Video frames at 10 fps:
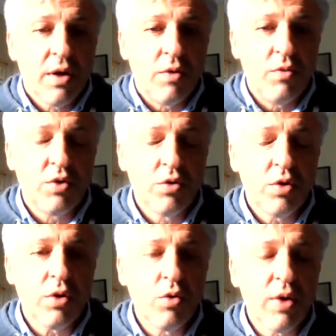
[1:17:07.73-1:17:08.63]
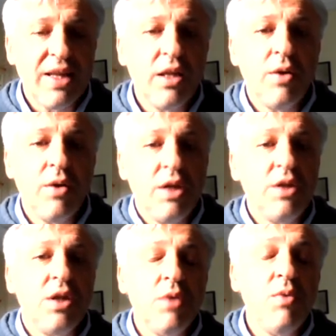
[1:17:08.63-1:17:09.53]
We should not look at
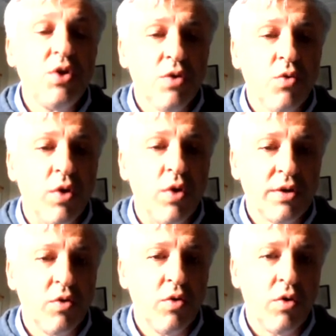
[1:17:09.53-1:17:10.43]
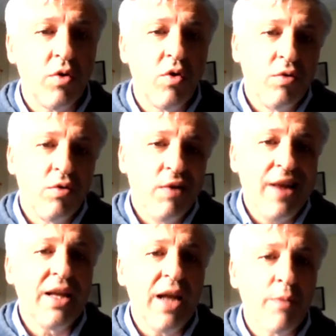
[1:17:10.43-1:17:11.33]
each individual words or
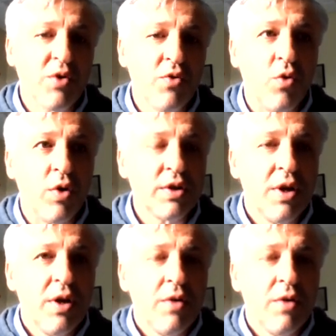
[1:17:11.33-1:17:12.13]
n-grams of words.